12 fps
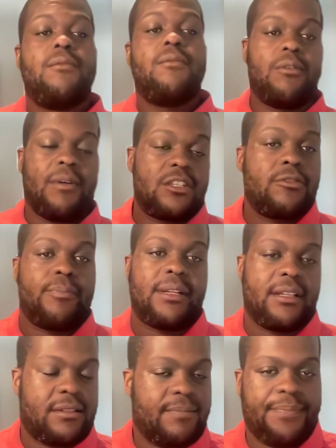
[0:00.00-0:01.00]
We want to
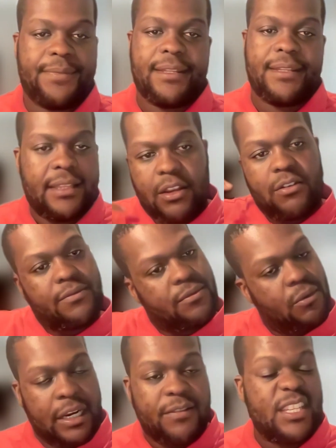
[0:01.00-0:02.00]
build like
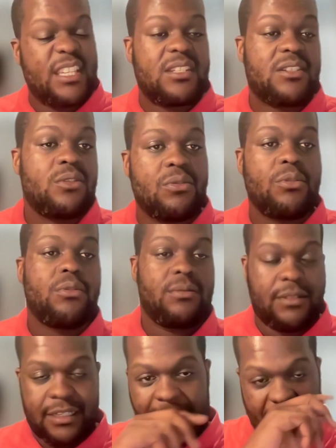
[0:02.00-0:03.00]
one of these new
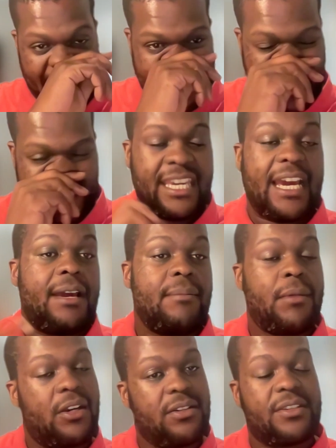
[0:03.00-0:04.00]
large AI
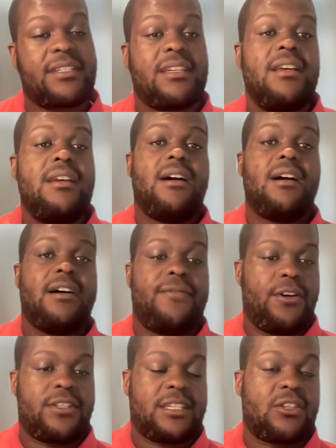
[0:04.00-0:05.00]
models
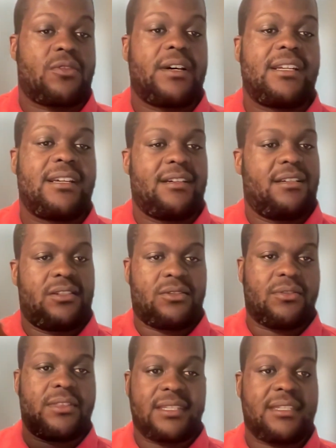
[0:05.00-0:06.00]
for Setswana.
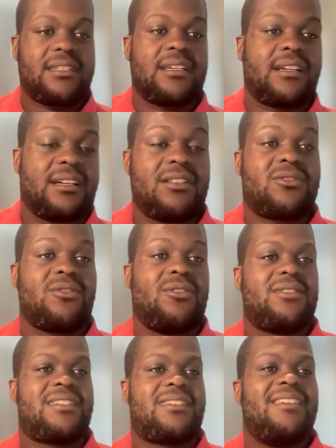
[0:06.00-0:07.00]
So this is a great
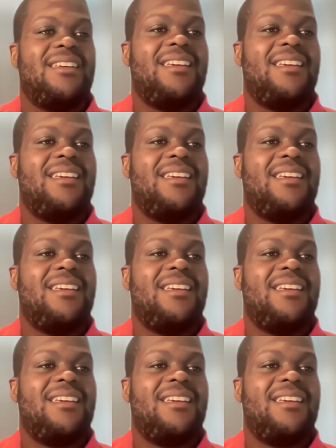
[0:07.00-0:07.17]
source